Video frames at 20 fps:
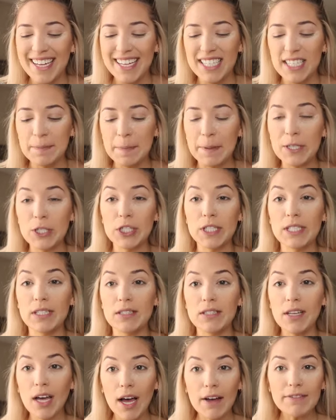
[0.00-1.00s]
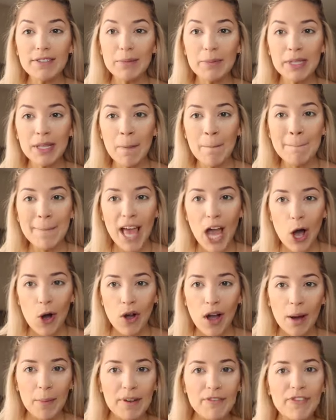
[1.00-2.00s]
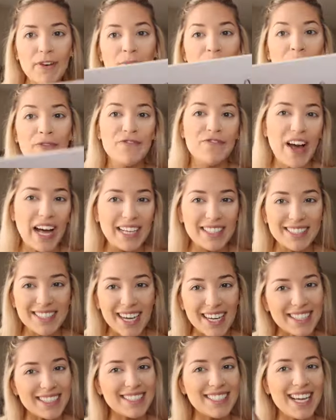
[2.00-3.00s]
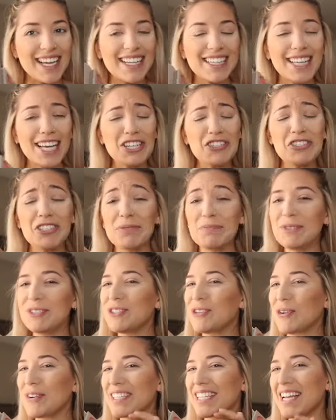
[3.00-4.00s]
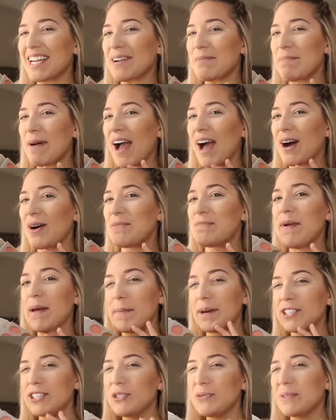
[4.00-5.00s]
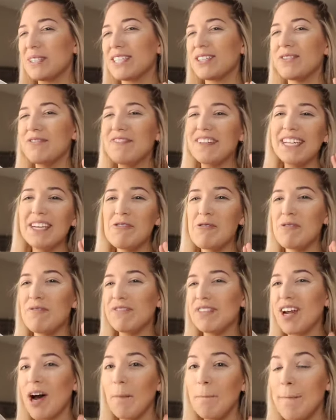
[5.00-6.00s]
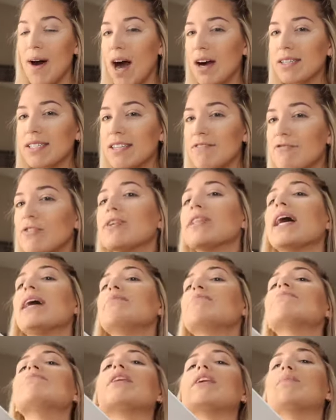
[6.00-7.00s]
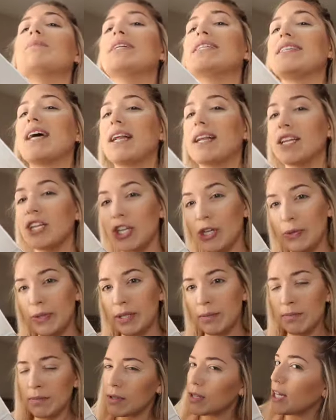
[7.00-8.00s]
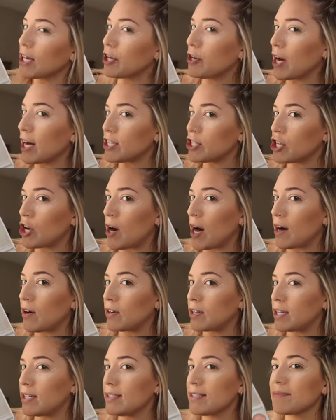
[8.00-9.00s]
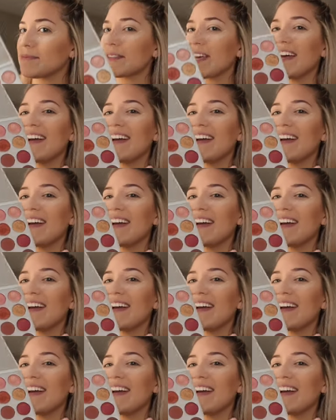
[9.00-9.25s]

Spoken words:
especially since I have some in the mail coming from her Valentine's Day collection. I'm so excited about. Maybe I'll do a little video of an unboxing for that. That'll be exciting. Use them, let you guys know how it is.